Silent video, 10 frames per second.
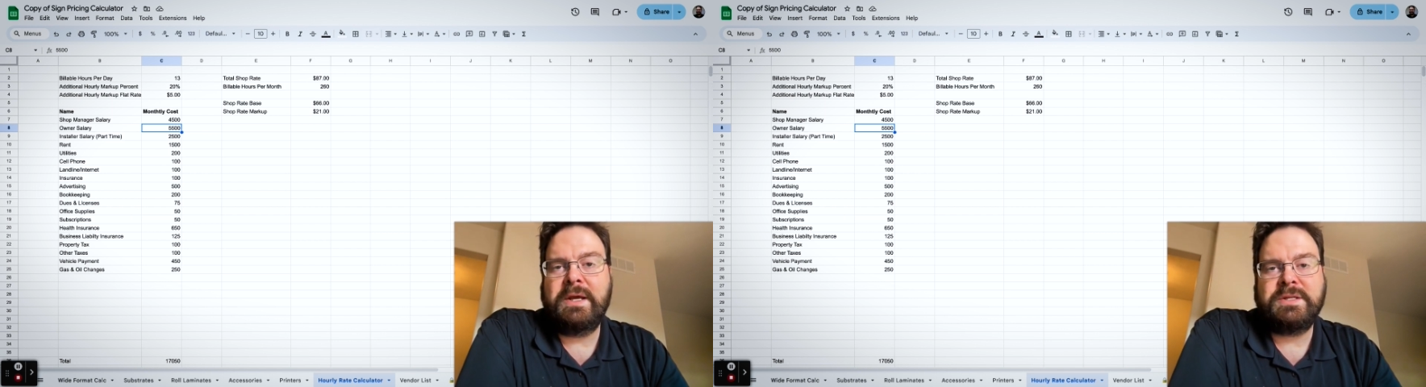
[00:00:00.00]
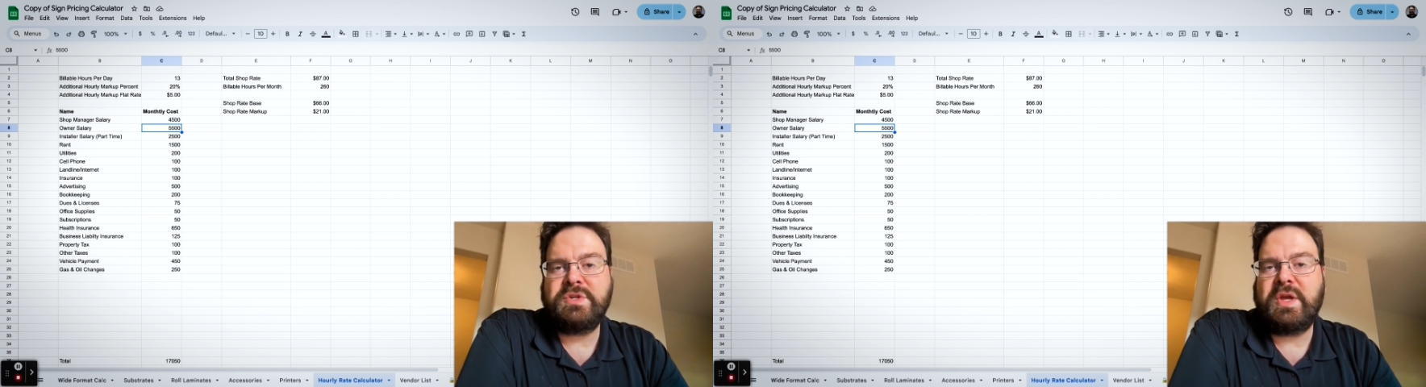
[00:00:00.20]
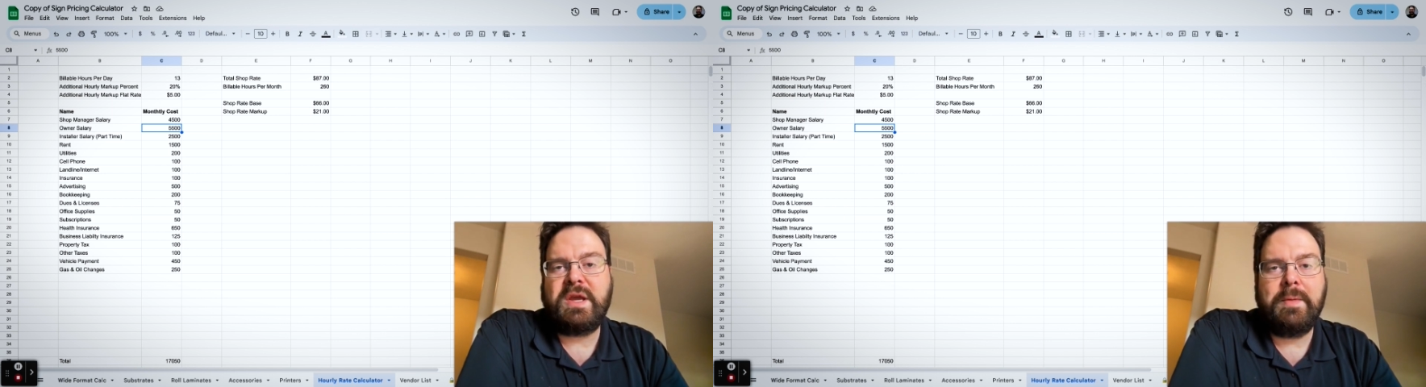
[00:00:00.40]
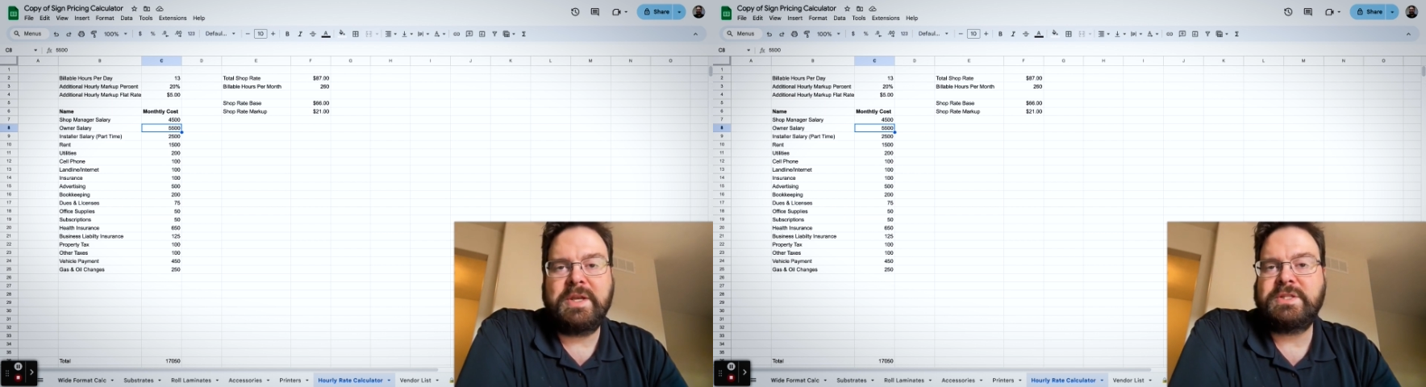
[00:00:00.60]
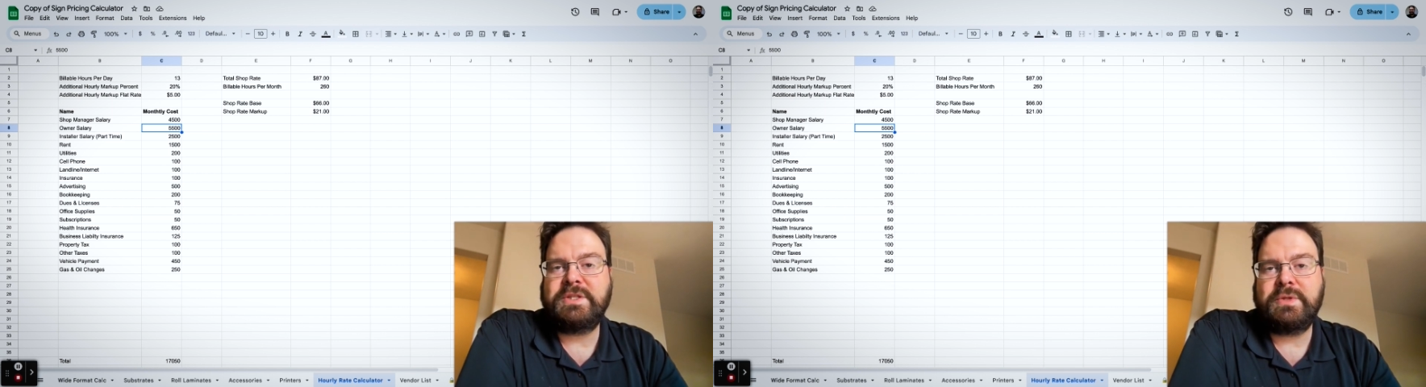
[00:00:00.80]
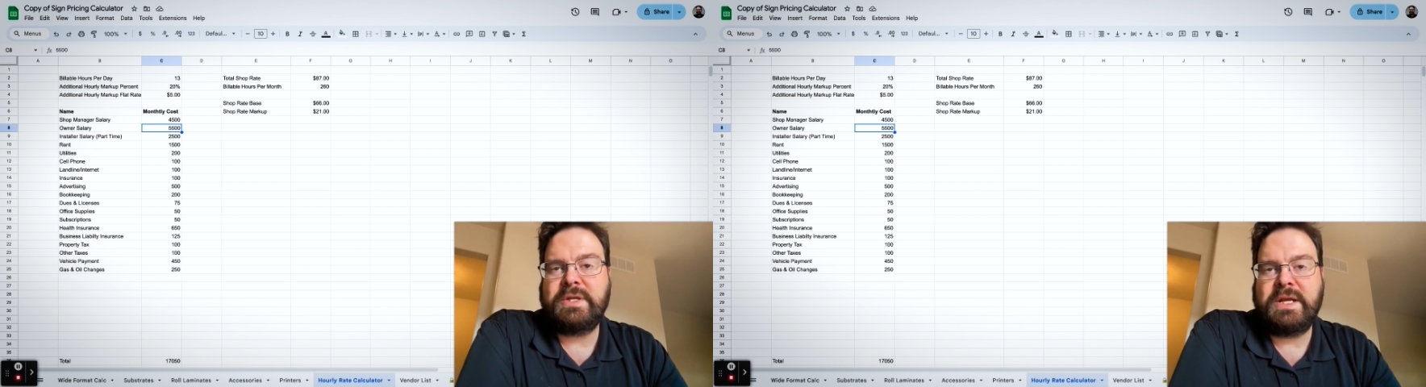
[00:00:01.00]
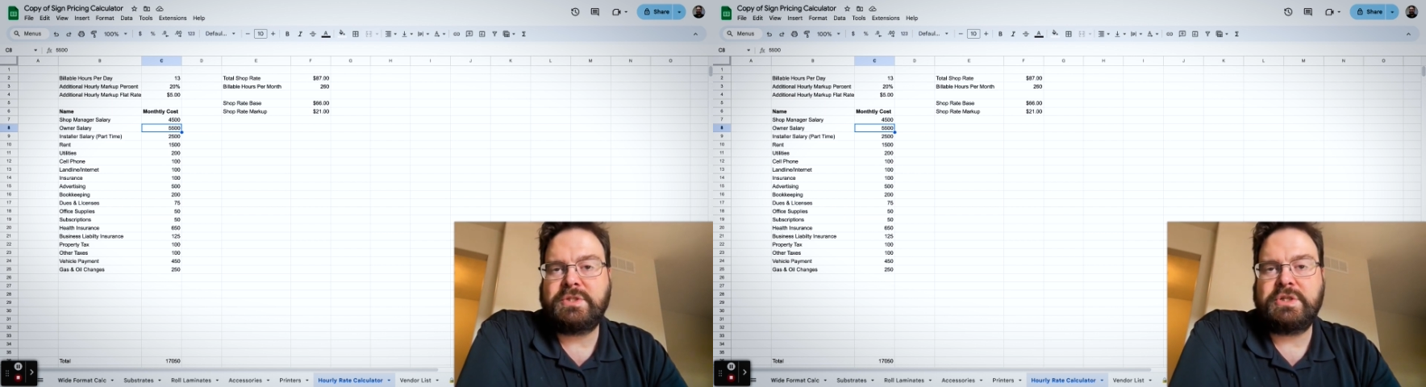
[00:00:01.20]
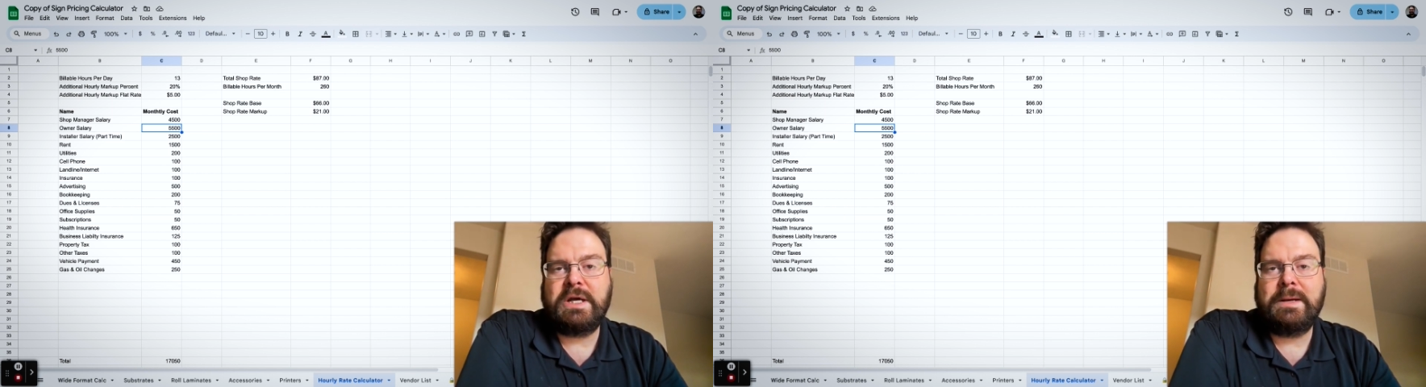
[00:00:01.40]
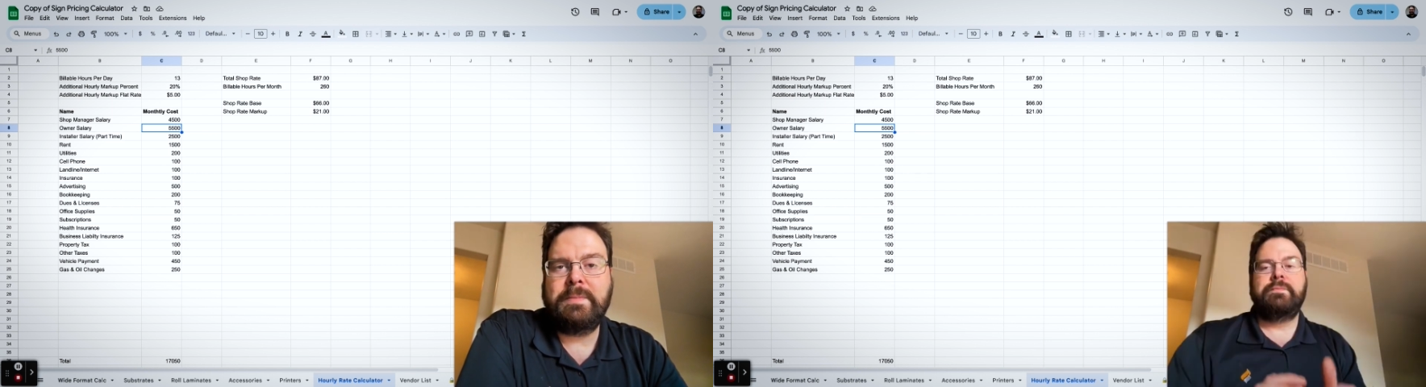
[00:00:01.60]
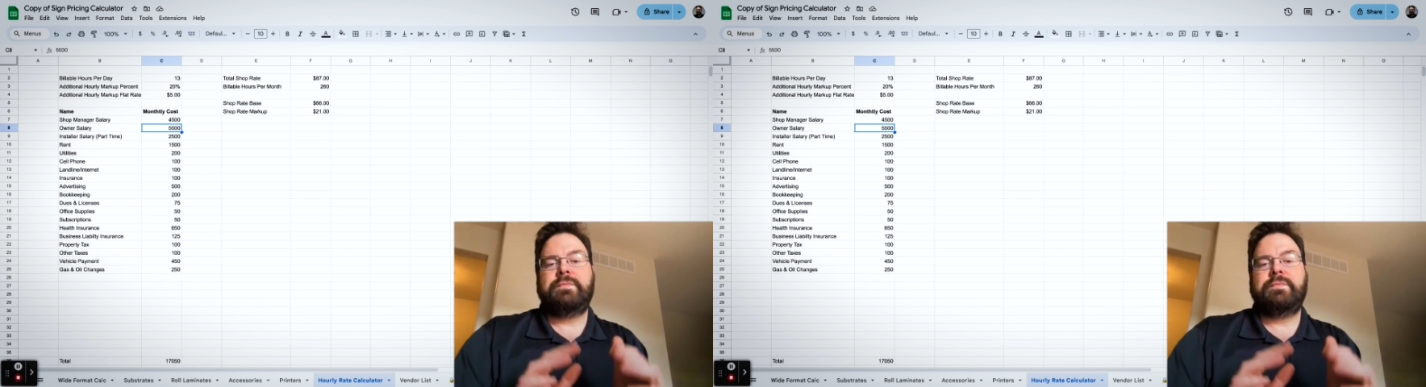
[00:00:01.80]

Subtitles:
until they come in to do the next job.